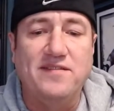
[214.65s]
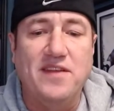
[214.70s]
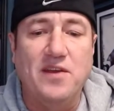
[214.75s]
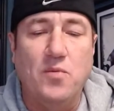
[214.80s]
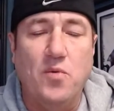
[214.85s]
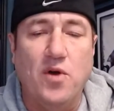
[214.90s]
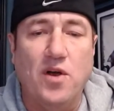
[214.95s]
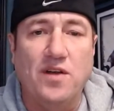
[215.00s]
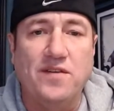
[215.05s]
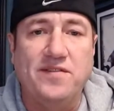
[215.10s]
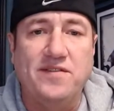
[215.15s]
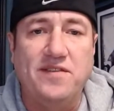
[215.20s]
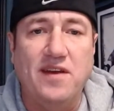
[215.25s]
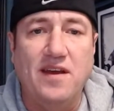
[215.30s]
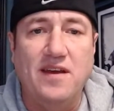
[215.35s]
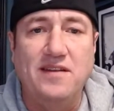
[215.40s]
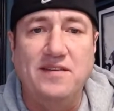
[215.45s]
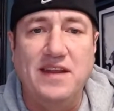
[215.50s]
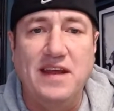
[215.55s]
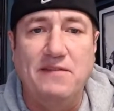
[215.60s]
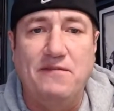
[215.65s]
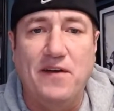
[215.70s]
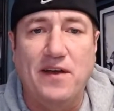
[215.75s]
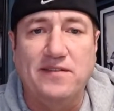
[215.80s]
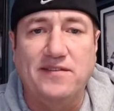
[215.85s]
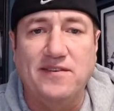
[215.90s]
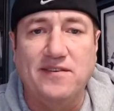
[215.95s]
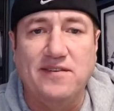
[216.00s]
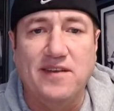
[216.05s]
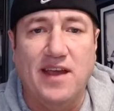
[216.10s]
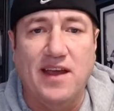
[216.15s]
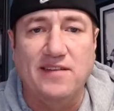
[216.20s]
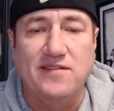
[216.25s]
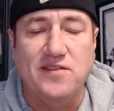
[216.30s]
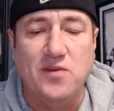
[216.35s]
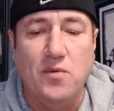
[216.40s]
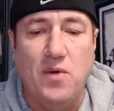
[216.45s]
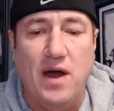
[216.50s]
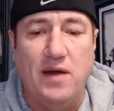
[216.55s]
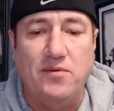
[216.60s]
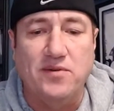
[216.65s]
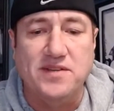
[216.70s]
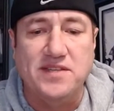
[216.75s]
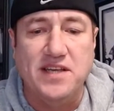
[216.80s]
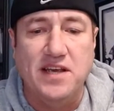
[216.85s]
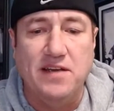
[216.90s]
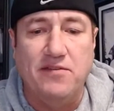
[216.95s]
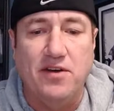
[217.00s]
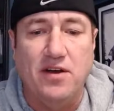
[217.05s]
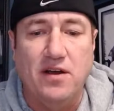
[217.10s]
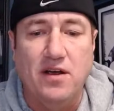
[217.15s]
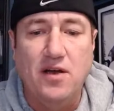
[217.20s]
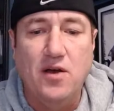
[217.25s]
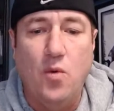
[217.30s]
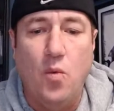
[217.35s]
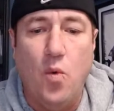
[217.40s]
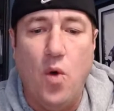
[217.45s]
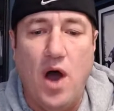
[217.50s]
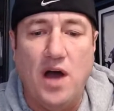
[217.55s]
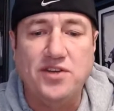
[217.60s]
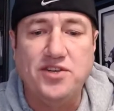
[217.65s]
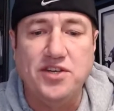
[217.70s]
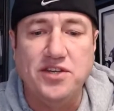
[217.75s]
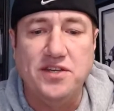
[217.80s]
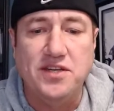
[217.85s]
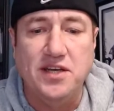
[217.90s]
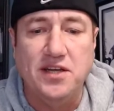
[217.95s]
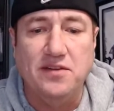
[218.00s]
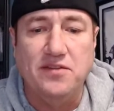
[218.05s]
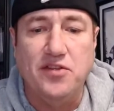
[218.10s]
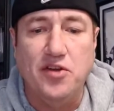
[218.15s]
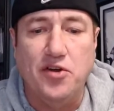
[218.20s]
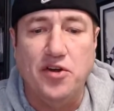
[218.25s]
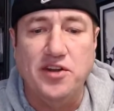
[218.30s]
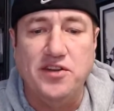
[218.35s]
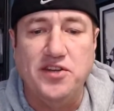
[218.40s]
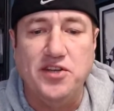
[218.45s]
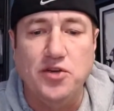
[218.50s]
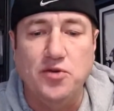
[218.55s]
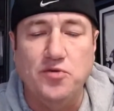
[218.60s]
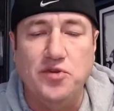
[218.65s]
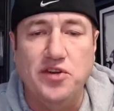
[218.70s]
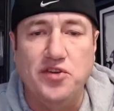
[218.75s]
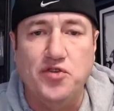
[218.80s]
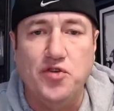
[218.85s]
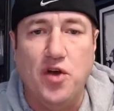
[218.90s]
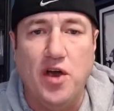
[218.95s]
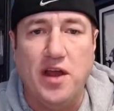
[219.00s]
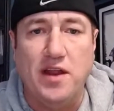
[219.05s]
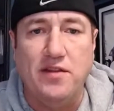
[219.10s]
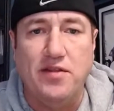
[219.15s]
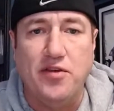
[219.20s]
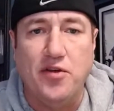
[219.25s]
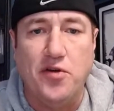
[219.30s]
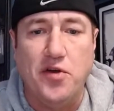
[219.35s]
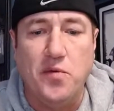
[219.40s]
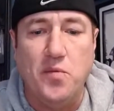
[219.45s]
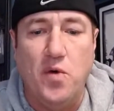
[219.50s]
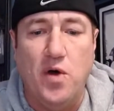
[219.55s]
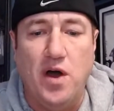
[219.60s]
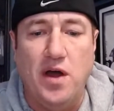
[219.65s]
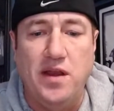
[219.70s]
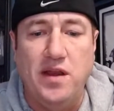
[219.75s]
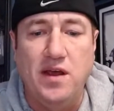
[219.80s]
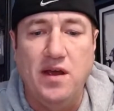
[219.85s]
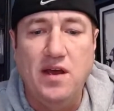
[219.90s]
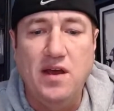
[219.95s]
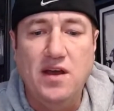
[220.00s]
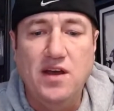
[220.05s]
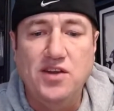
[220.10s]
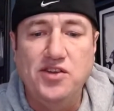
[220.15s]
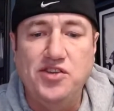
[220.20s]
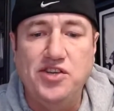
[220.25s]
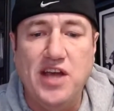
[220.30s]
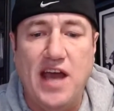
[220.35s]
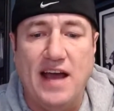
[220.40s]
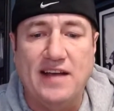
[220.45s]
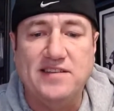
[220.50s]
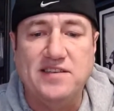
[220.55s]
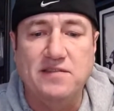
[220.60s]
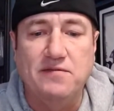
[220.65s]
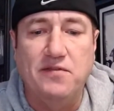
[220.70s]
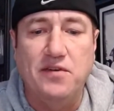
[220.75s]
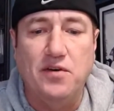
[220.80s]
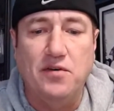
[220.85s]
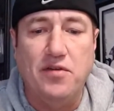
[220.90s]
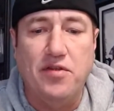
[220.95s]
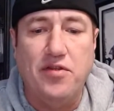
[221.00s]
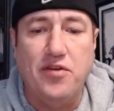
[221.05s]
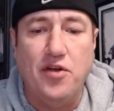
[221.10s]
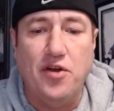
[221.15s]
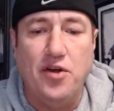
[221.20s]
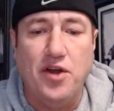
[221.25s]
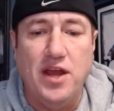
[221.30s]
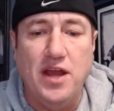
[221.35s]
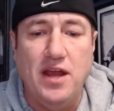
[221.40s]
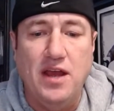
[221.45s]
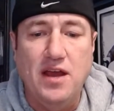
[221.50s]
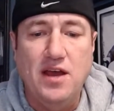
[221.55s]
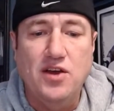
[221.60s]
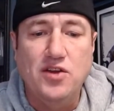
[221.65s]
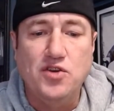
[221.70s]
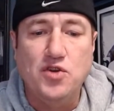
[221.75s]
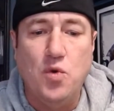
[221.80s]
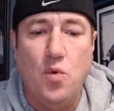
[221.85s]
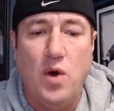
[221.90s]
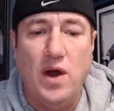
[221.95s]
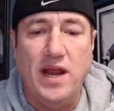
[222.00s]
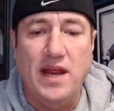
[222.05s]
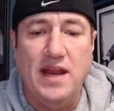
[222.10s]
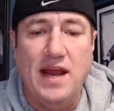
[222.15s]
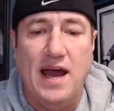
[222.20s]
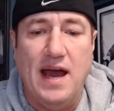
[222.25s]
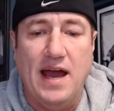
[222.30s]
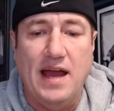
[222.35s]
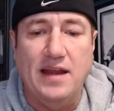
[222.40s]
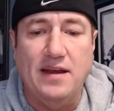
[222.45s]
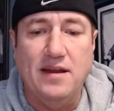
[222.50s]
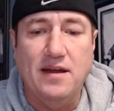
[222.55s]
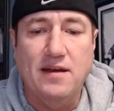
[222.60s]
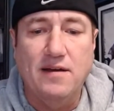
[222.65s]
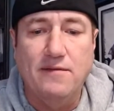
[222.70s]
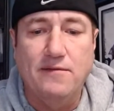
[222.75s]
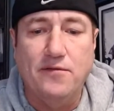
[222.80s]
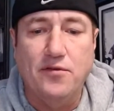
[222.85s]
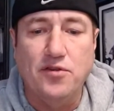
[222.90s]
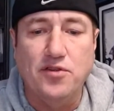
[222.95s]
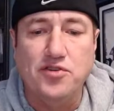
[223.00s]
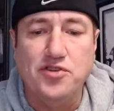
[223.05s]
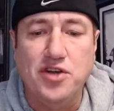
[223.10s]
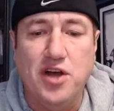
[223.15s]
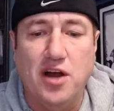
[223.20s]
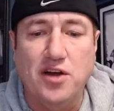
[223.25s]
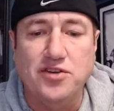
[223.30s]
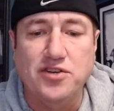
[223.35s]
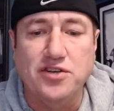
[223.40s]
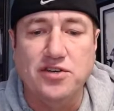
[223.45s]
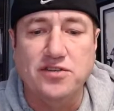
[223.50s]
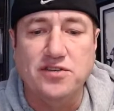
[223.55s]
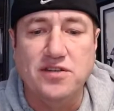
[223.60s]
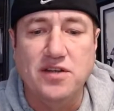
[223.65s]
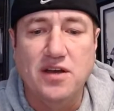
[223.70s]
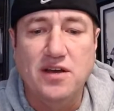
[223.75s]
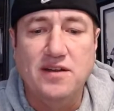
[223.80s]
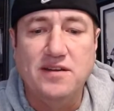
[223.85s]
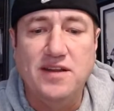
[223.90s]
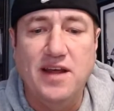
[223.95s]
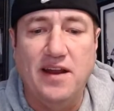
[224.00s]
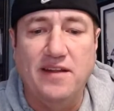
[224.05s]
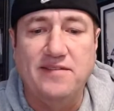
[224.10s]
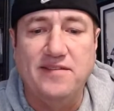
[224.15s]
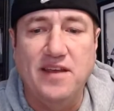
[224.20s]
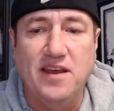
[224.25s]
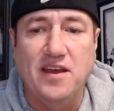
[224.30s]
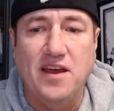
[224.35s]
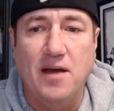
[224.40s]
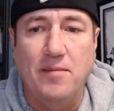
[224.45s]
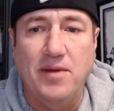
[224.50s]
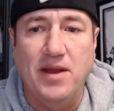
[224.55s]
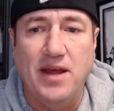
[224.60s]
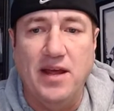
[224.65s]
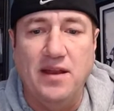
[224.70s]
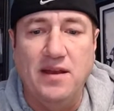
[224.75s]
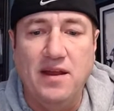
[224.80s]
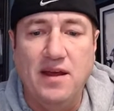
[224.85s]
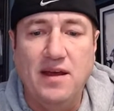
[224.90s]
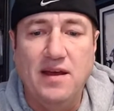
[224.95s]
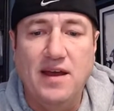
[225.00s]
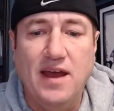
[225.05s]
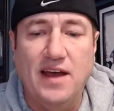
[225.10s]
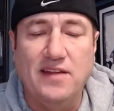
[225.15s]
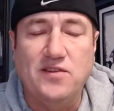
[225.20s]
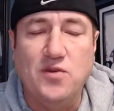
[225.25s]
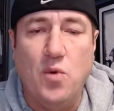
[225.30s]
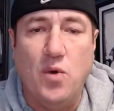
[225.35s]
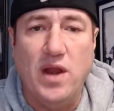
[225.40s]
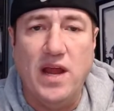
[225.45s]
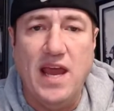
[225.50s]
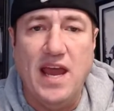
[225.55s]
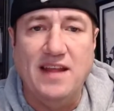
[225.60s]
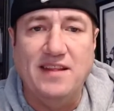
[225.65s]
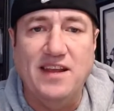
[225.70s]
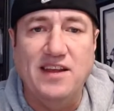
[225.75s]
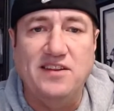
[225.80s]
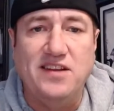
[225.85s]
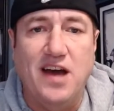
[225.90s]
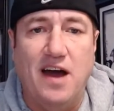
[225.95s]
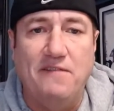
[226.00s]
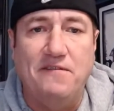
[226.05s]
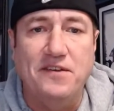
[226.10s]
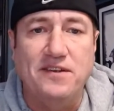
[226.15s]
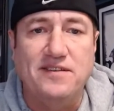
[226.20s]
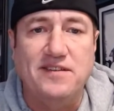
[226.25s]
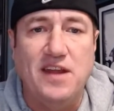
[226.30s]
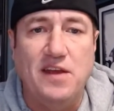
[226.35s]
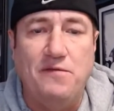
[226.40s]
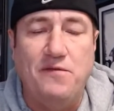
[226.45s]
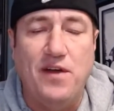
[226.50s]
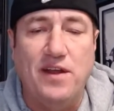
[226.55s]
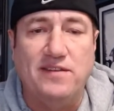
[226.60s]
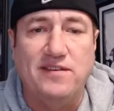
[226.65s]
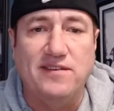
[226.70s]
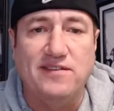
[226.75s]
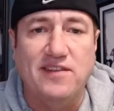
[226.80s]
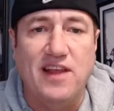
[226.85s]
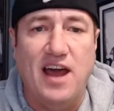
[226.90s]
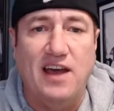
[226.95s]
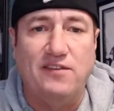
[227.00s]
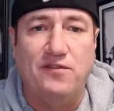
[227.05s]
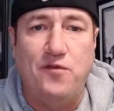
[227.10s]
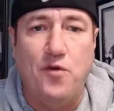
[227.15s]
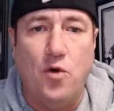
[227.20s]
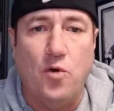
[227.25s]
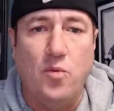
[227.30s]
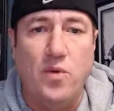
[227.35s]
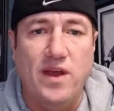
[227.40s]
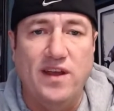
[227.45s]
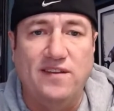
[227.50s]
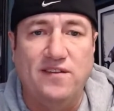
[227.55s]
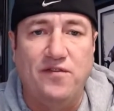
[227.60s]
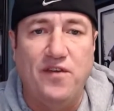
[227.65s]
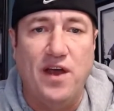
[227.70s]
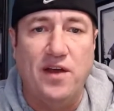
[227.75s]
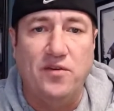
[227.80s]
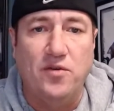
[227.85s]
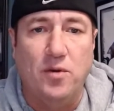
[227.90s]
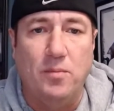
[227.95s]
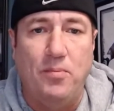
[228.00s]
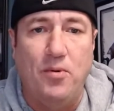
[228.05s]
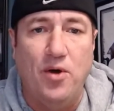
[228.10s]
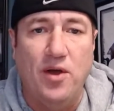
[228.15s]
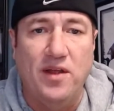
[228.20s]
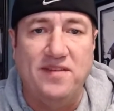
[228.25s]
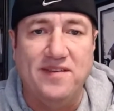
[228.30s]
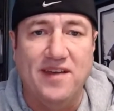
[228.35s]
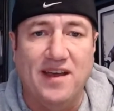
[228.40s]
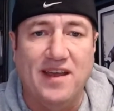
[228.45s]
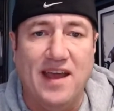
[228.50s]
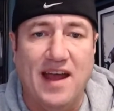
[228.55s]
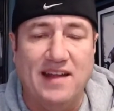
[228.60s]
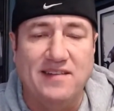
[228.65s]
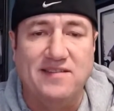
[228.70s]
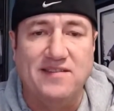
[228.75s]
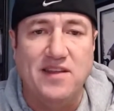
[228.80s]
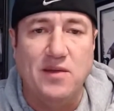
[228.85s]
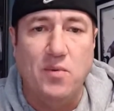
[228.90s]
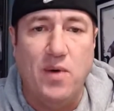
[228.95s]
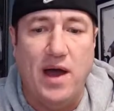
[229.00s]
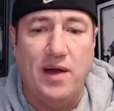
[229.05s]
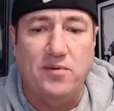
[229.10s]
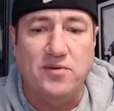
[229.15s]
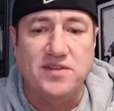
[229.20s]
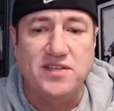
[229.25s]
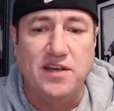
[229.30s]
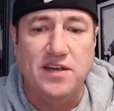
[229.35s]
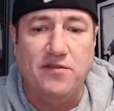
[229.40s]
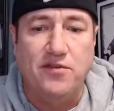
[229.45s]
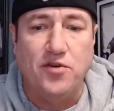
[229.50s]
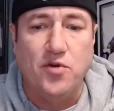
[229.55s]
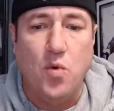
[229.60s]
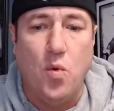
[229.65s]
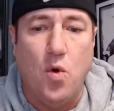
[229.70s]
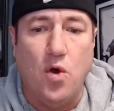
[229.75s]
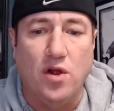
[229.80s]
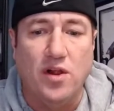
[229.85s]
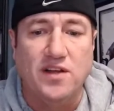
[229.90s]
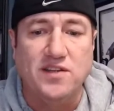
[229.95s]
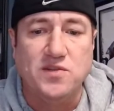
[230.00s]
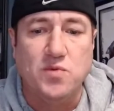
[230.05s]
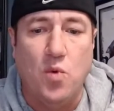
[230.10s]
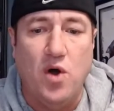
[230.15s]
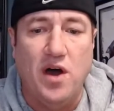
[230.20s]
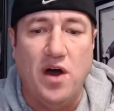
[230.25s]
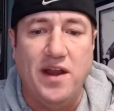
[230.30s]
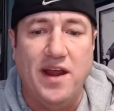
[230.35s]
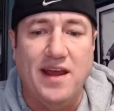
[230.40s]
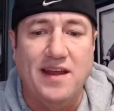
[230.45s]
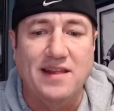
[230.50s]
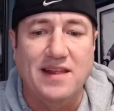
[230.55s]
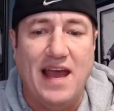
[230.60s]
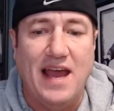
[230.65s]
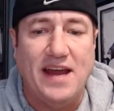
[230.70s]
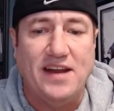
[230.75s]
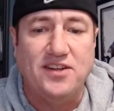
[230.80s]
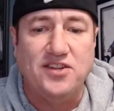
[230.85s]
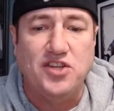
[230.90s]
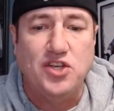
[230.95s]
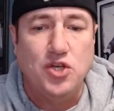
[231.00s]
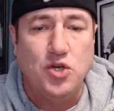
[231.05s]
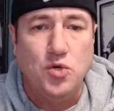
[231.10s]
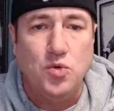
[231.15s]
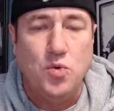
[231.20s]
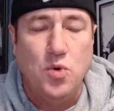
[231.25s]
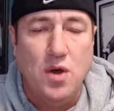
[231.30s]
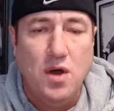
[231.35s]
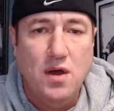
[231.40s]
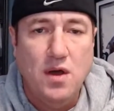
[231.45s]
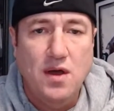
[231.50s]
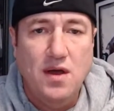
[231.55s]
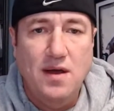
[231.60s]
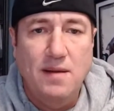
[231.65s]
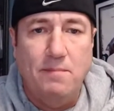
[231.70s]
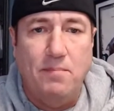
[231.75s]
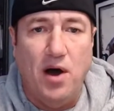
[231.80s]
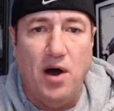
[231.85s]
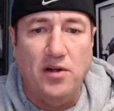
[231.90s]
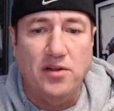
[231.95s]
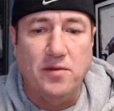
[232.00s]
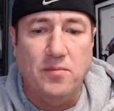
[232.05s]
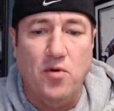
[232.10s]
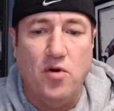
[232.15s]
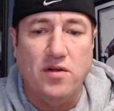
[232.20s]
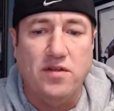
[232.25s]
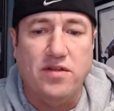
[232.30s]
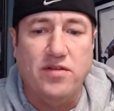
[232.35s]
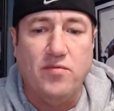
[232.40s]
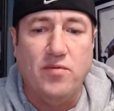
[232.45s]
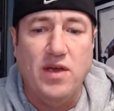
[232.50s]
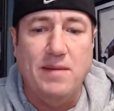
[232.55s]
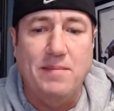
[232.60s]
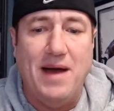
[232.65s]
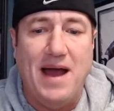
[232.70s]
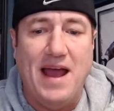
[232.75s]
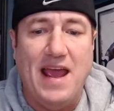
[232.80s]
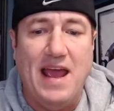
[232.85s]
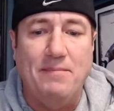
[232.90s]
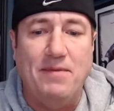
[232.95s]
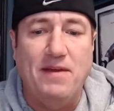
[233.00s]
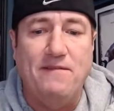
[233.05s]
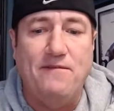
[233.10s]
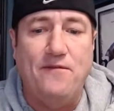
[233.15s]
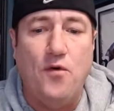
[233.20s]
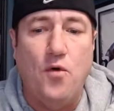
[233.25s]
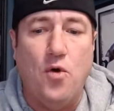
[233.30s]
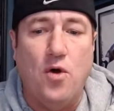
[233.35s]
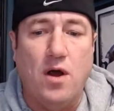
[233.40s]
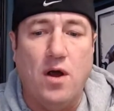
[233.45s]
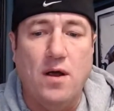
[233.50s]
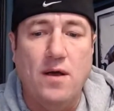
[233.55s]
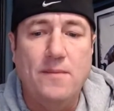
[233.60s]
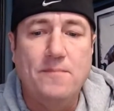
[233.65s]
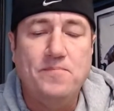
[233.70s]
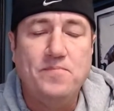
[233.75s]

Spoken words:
The worst defenses against the wide receiver, Washington, 32, Detroit, 31, Jacksonville, 30, 29 for the Chargers, Tennessee coming in at 28. The toughest defenses last 4 weeks, FanDuel points against the wide receiver, New Orleans 1, Atlanta 2, Baltimore 3, Miami 4,